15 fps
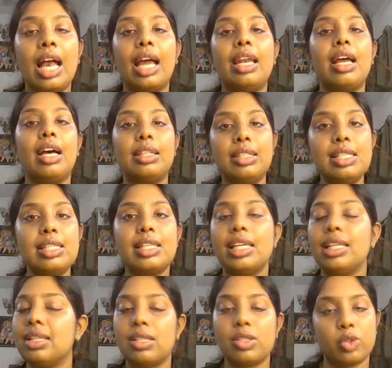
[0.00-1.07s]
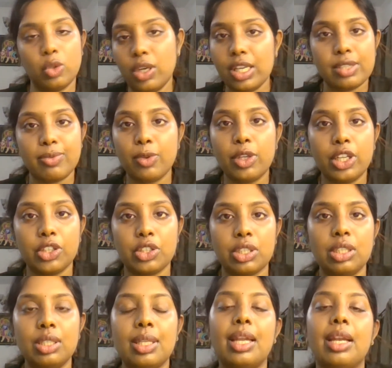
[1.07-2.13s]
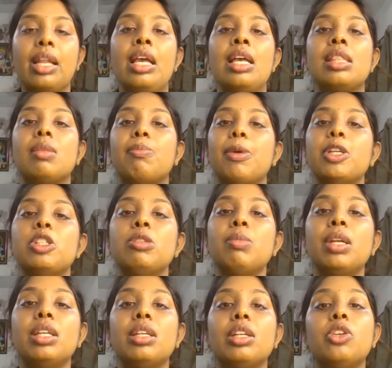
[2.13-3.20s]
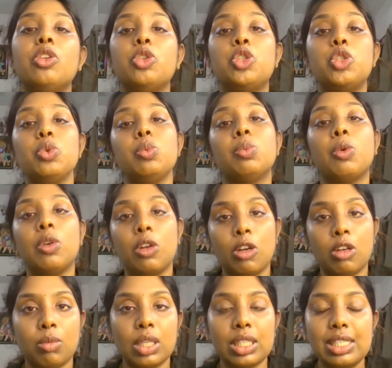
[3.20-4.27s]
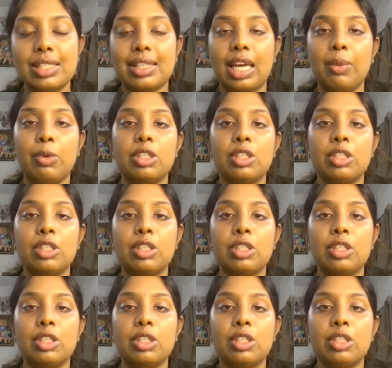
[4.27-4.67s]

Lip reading: and other side there is no exfoliation, then the patient may tend to chew more on one side,